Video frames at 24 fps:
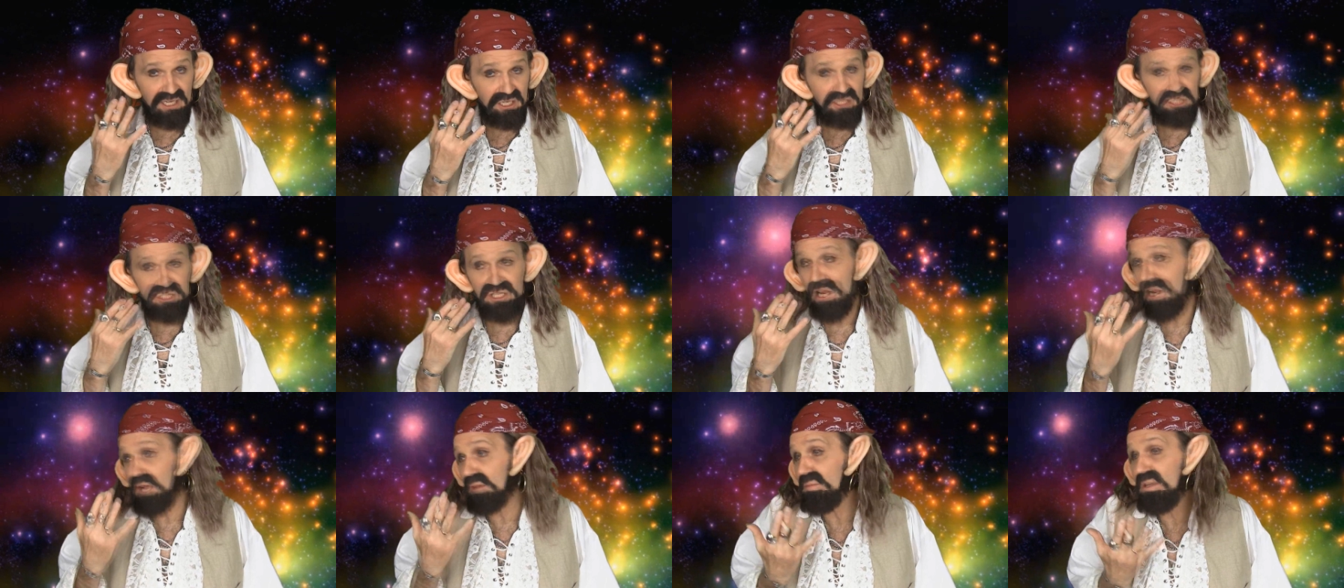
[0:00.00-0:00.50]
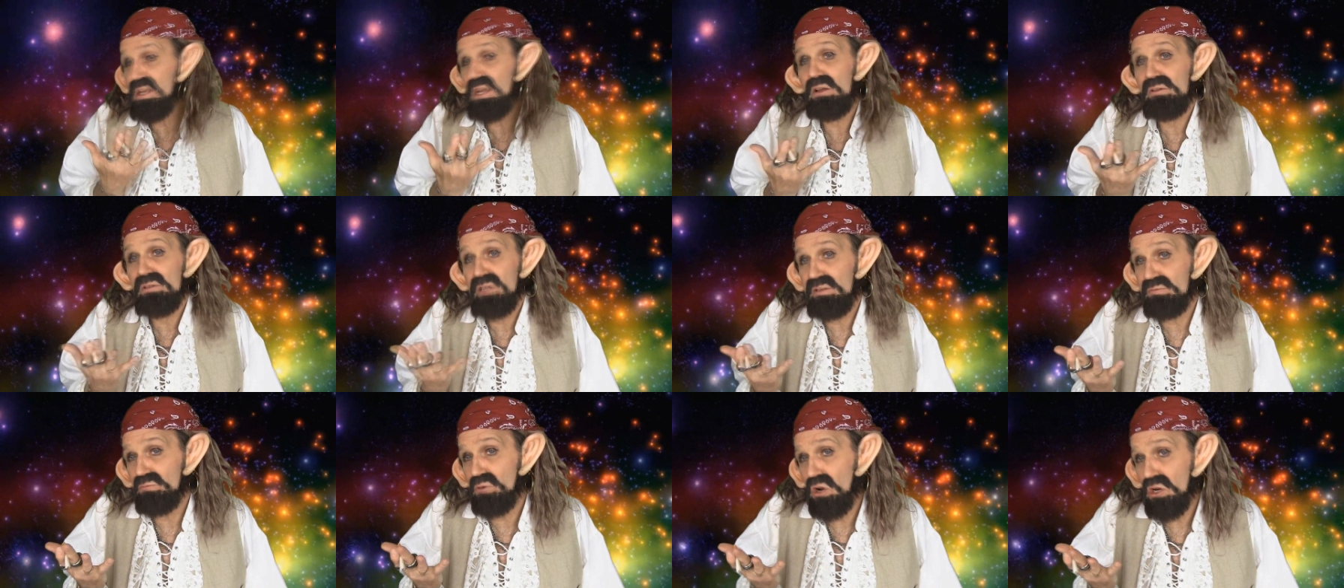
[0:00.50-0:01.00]
Because I'm the
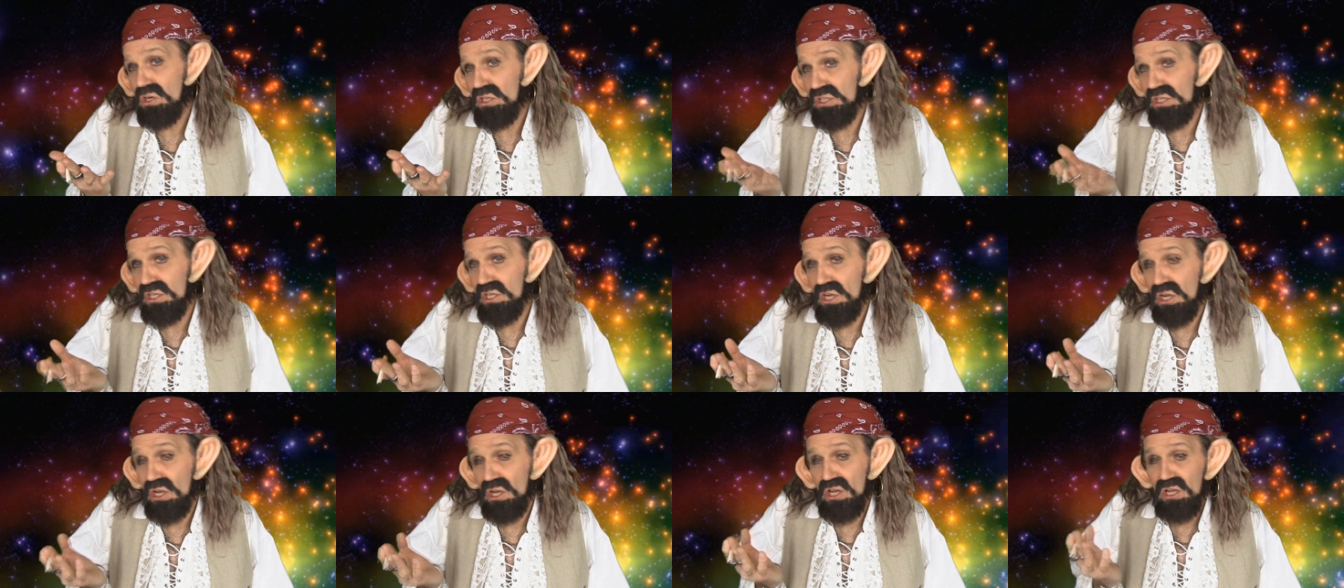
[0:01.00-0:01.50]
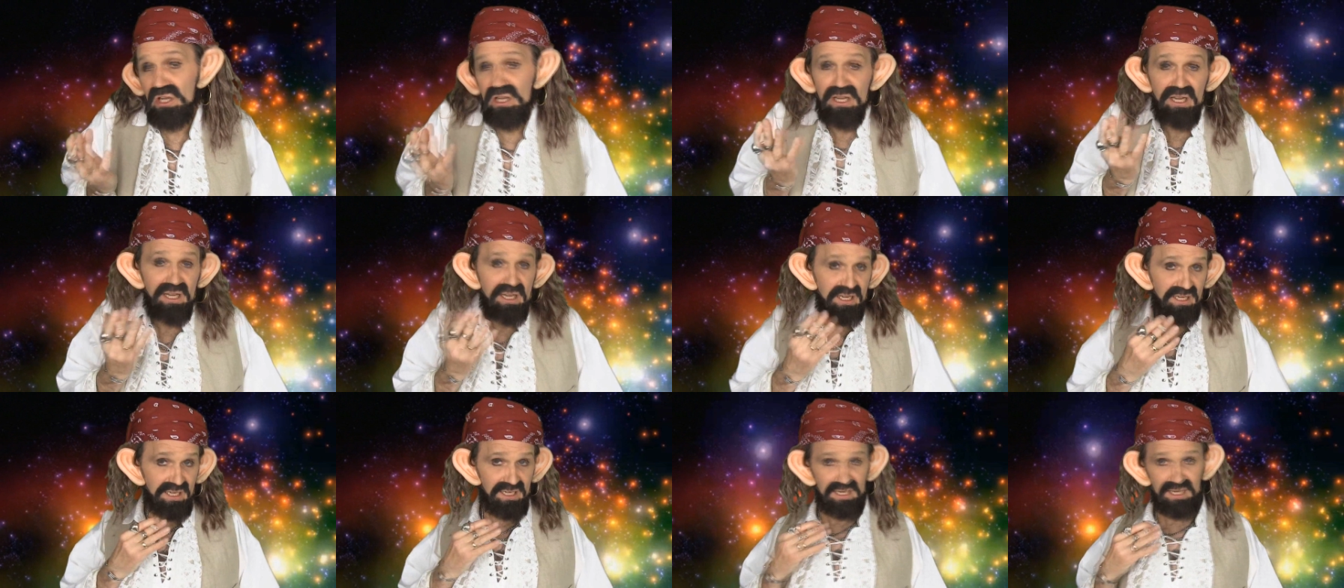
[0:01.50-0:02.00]
only rock star, uh,
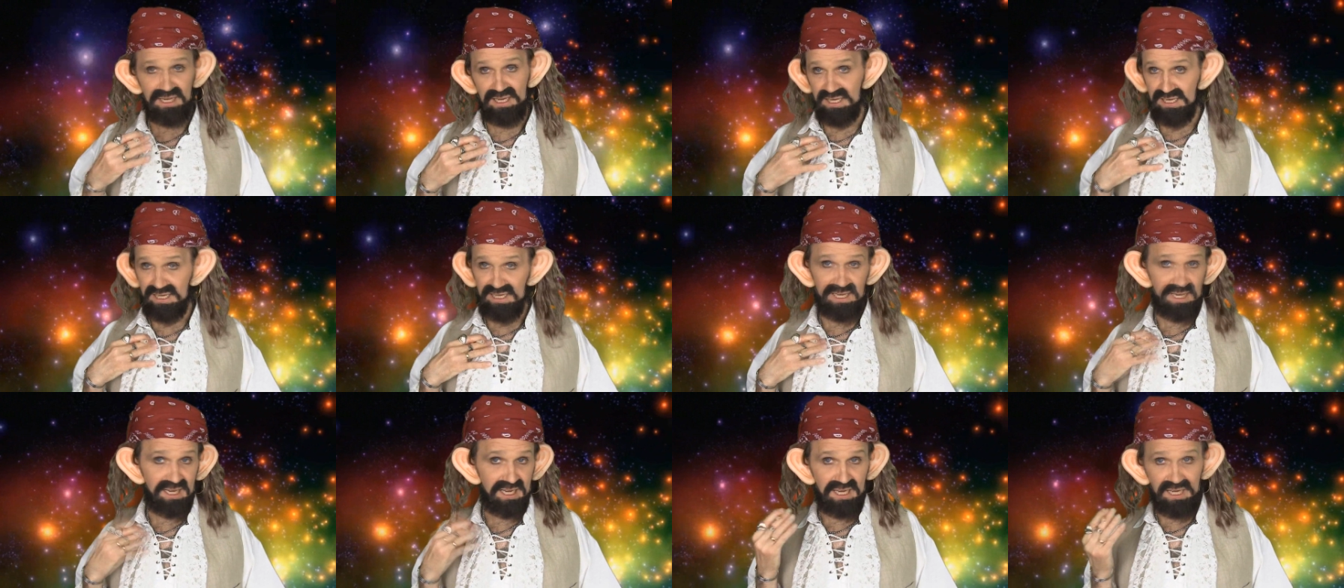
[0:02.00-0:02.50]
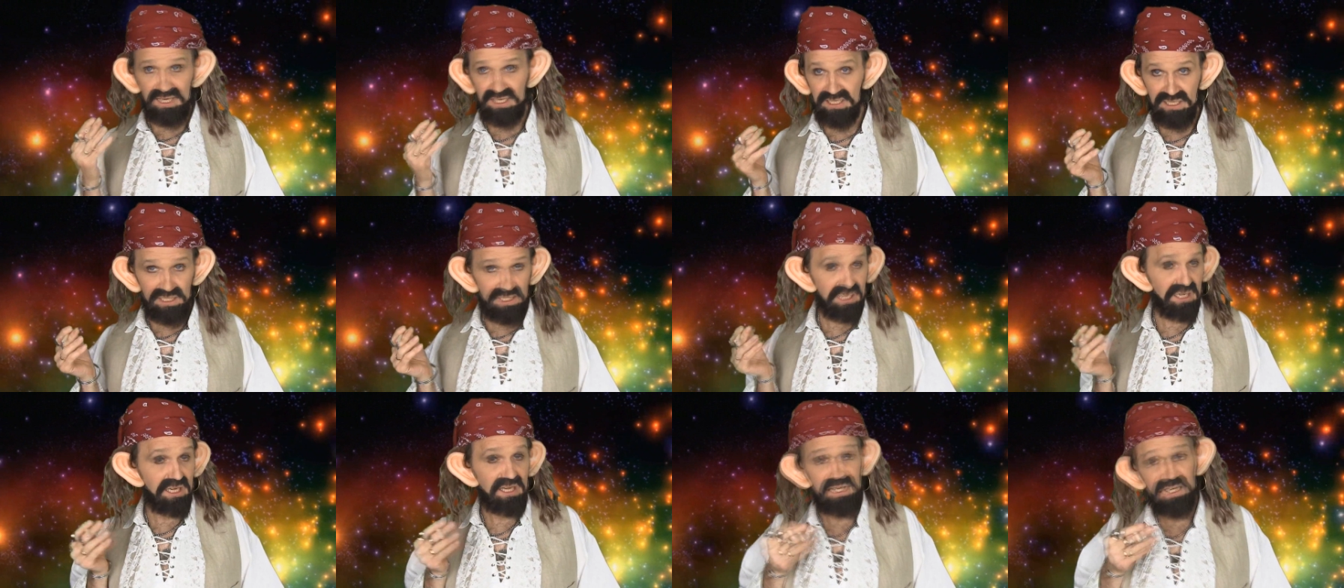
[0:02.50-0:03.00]
you
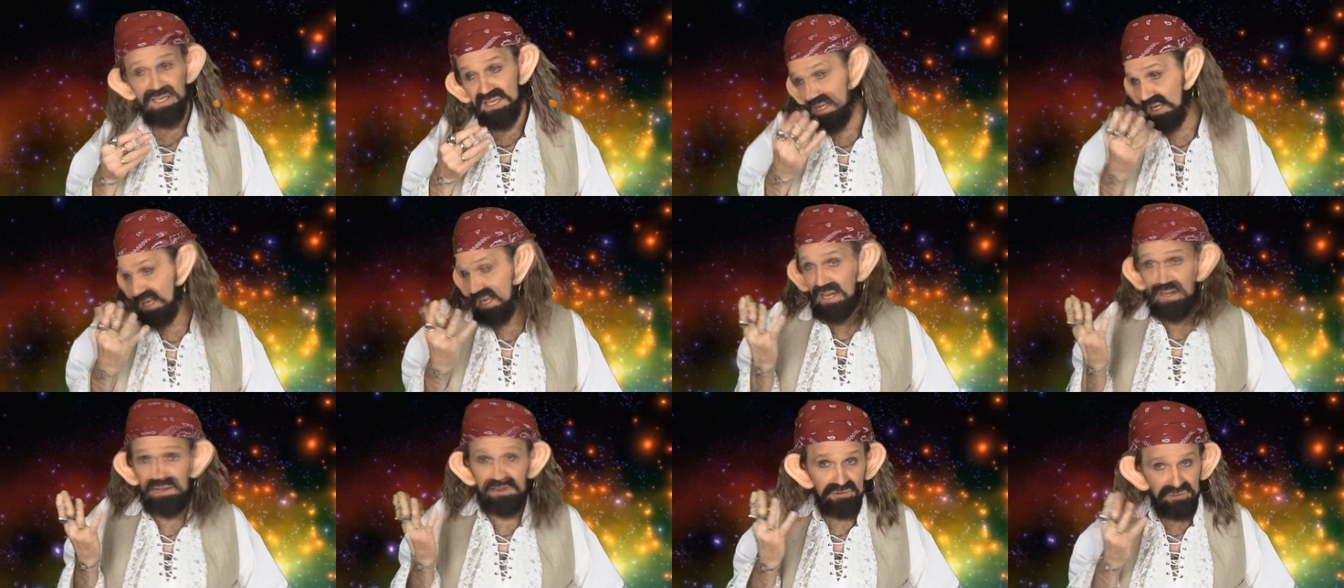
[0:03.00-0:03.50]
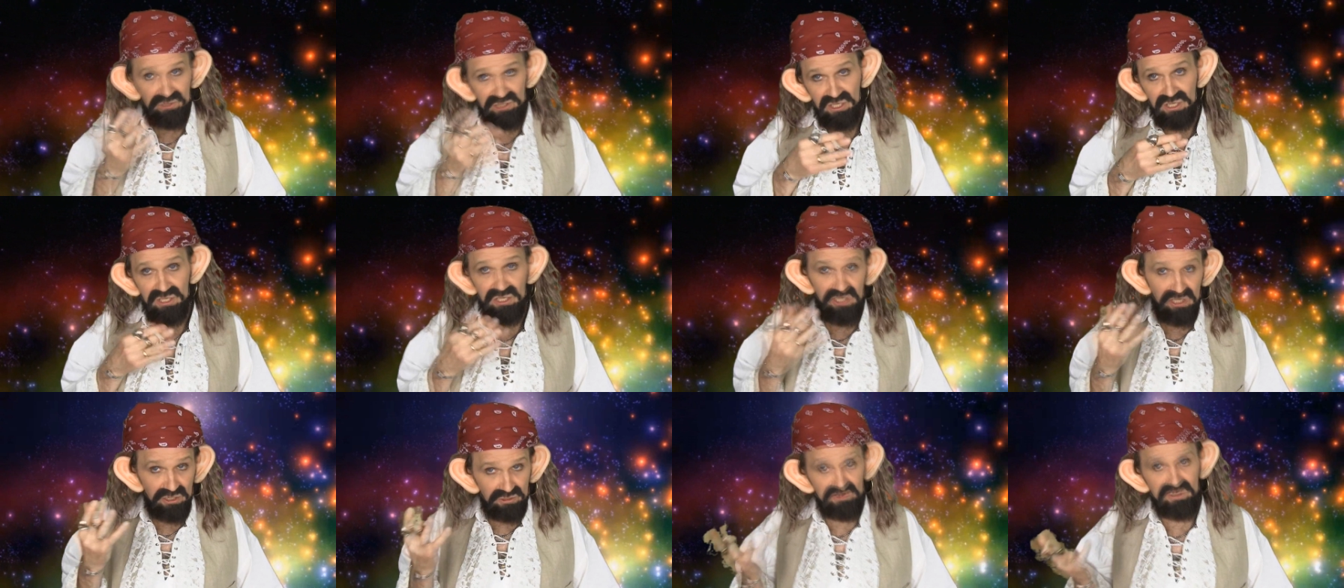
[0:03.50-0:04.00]
know, who
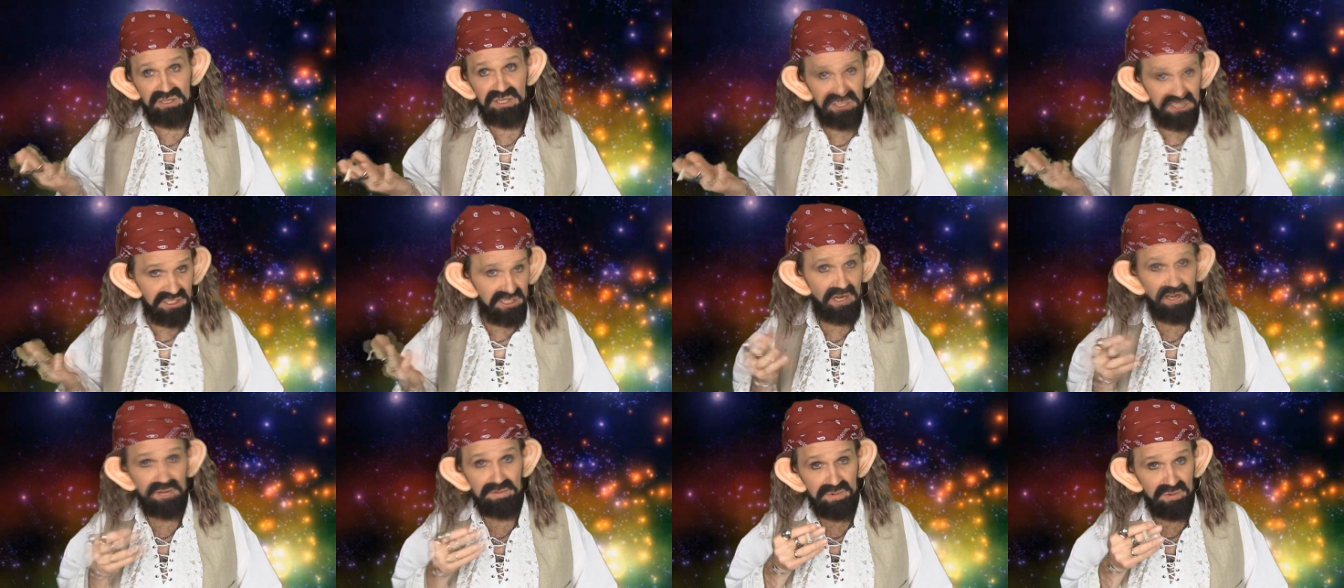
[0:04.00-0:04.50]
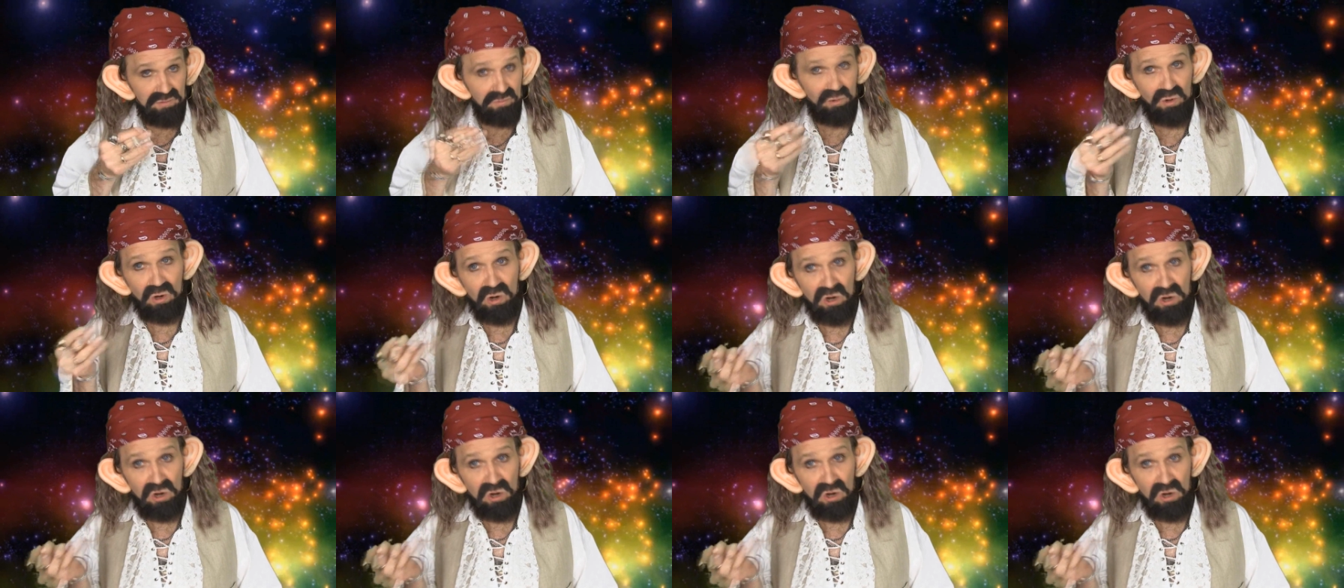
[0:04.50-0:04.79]
can do this type of